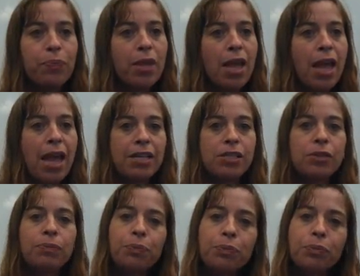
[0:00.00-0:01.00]
And
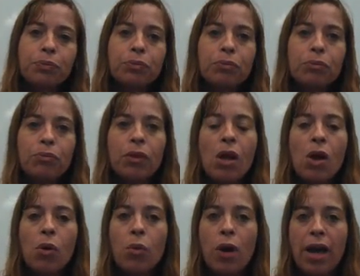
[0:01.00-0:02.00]

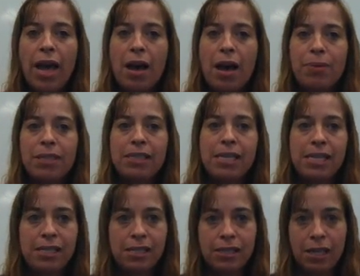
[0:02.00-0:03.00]
what happens is
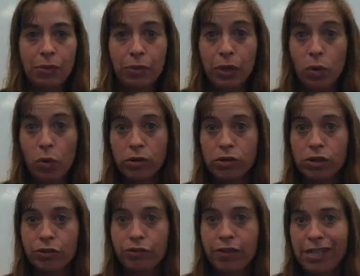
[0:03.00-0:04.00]
it records your
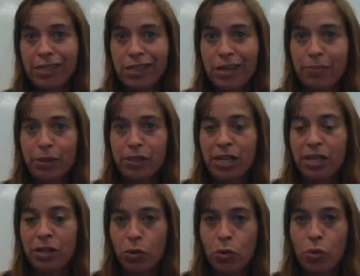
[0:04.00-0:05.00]
face and it puts it in a
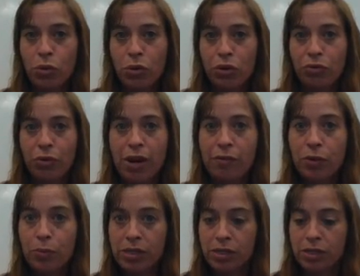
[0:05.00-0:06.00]
corner of whatever
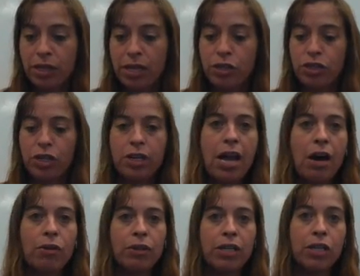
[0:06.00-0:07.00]
presentation
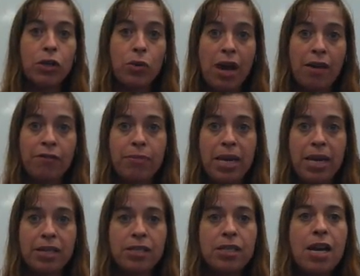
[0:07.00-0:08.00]
outlet you have
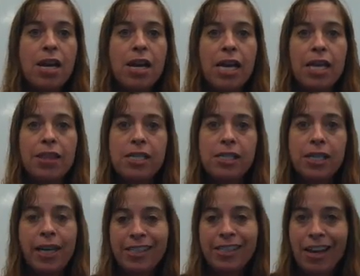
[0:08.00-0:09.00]
picked. In this
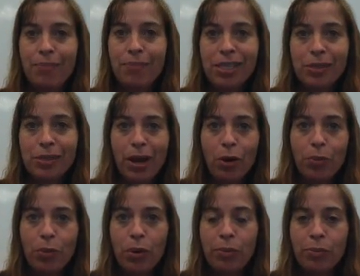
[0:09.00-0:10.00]
case, I picked a
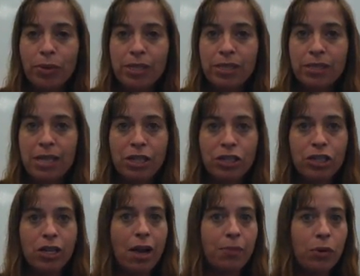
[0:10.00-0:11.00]
PowerPoint presentation.
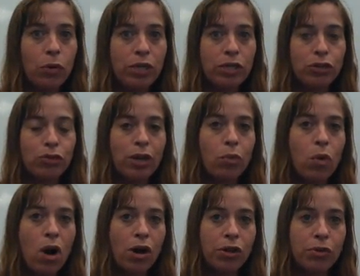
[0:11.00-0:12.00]
I'm going to try to
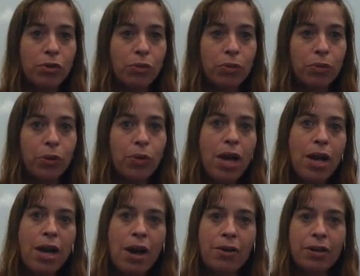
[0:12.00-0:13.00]
walk you through
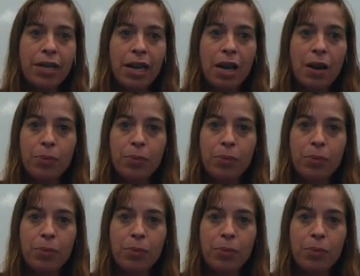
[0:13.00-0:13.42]
how to get up and